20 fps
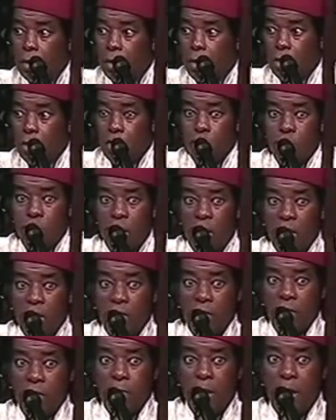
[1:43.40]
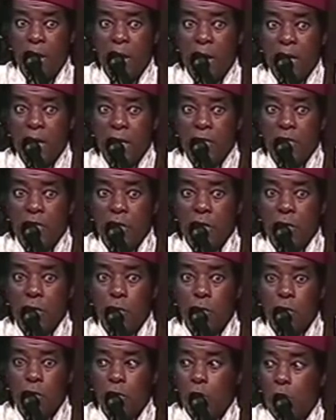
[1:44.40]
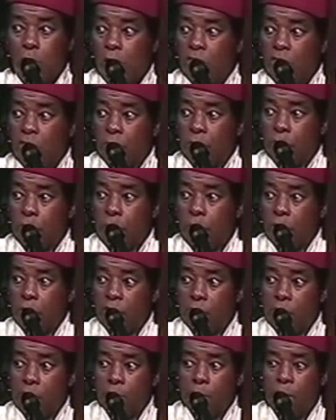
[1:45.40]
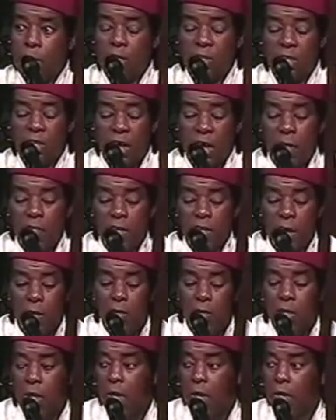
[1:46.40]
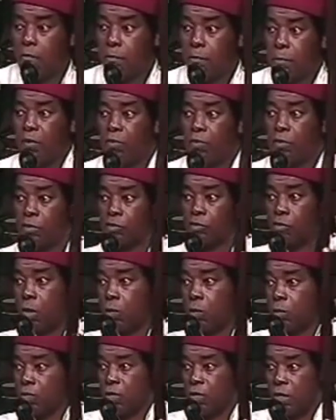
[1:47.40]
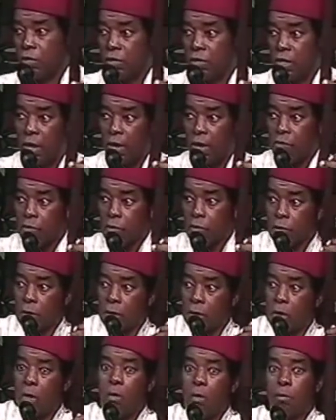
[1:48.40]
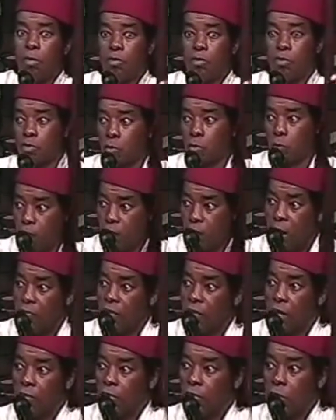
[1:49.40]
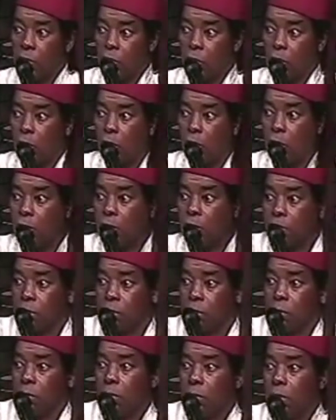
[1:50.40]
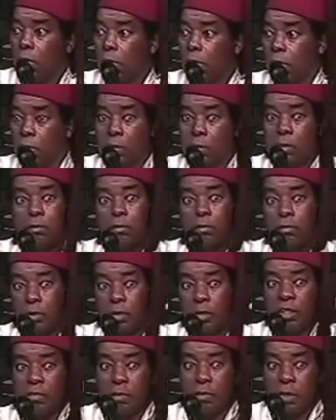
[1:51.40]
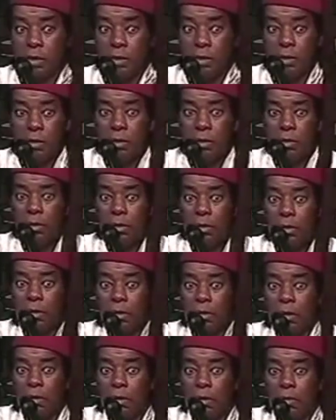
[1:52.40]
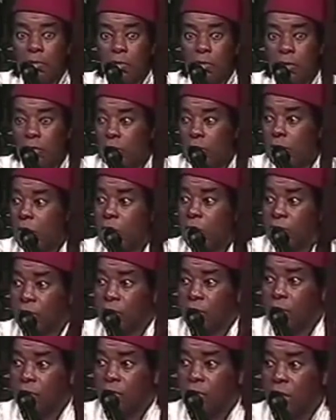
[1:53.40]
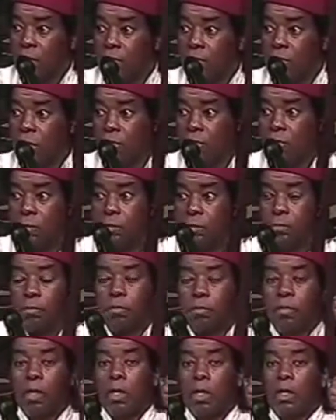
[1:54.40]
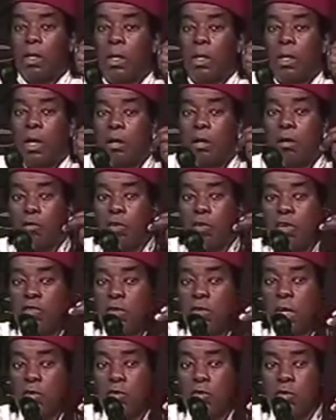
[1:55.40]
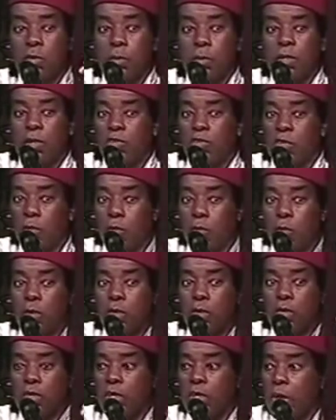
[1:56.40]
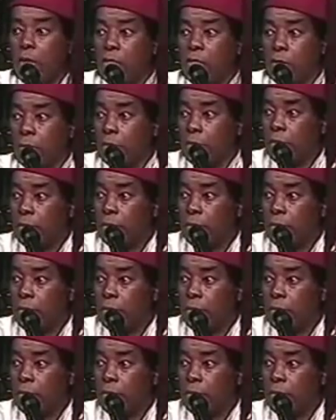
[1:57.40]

And you can't even buy anything with a large sum of money. They have the outline of basically starting with 10,000, but you do 5,000, they'll call. Believe me. Do you understand what I'm saying to you? And the reason they do it is because they're working together.